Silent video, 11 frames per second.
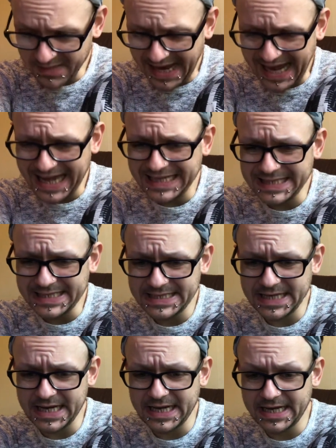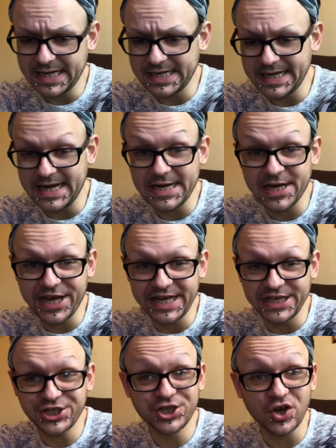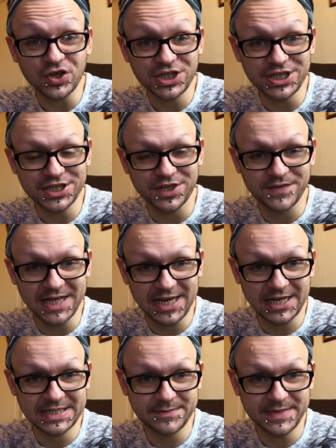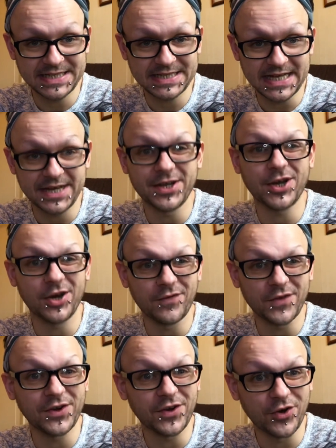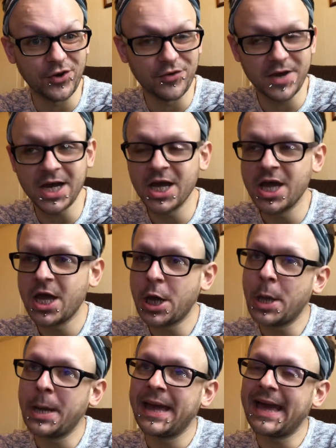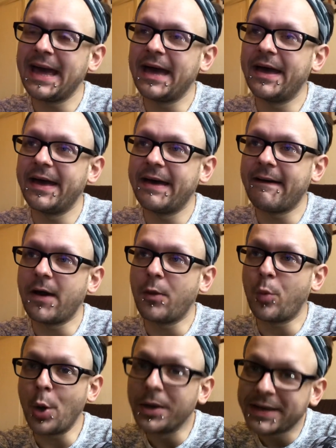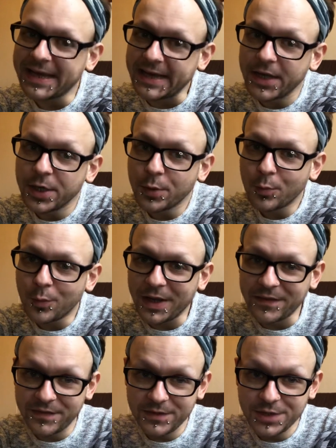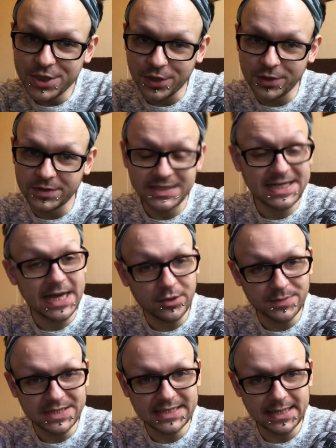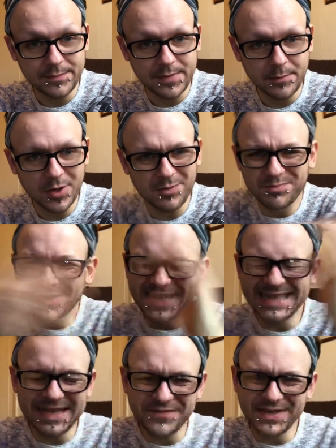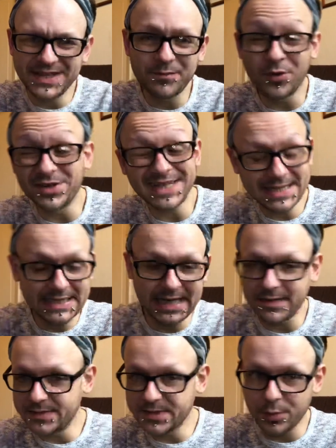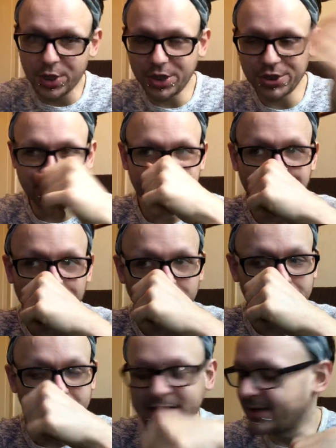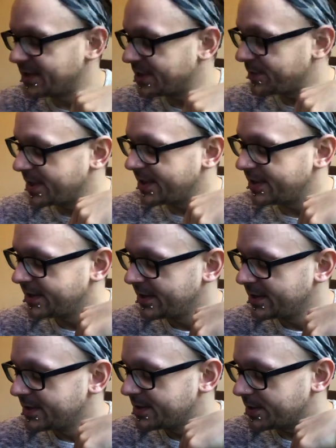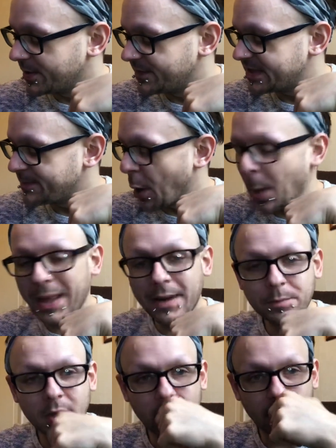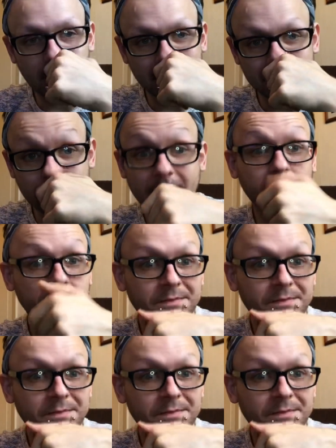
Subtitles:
And Nina is shocked to discover that Artemis and her girlfriend Honora are working with Sean to help the Sleeping One, but is everything what it seems? We're not sure. Now, I don't want to sort of spoil that plot, and as well,